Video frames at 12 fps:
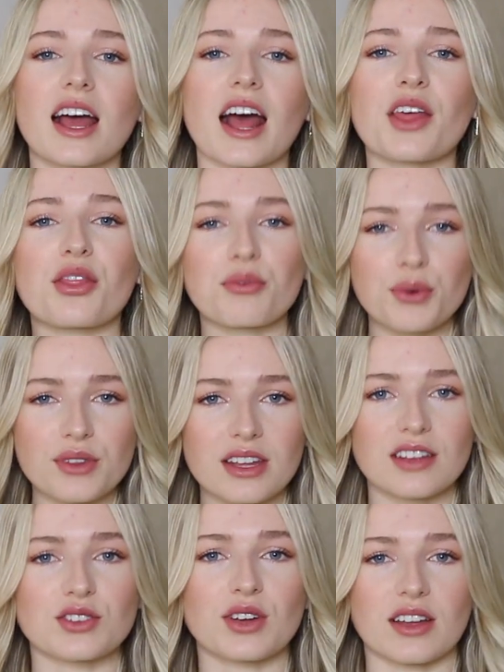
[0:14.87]
And through
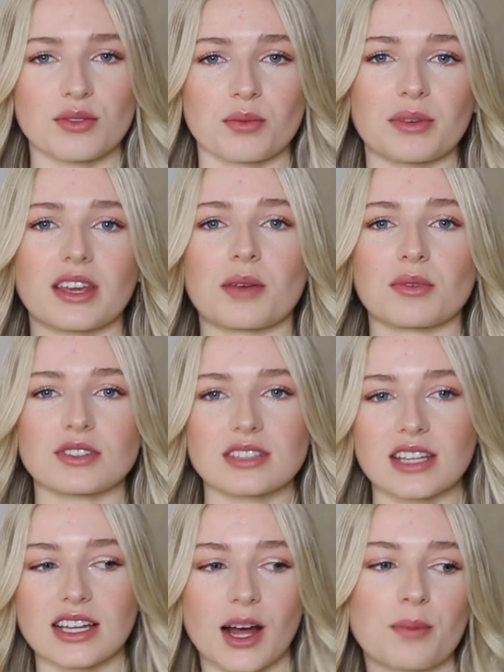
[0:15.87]
this, you guys will be able
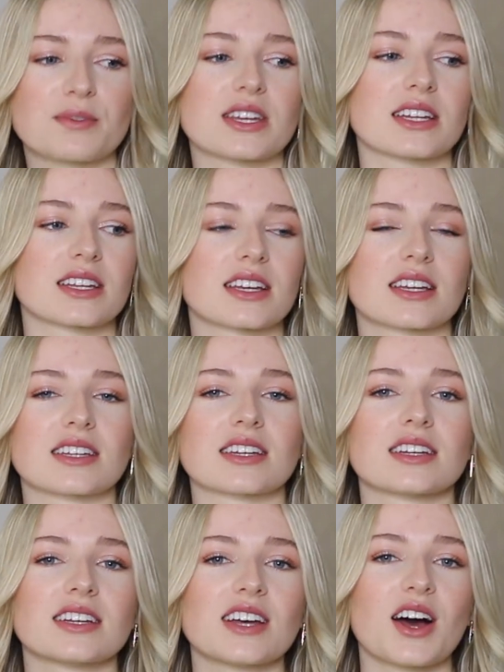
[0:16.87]
to get updated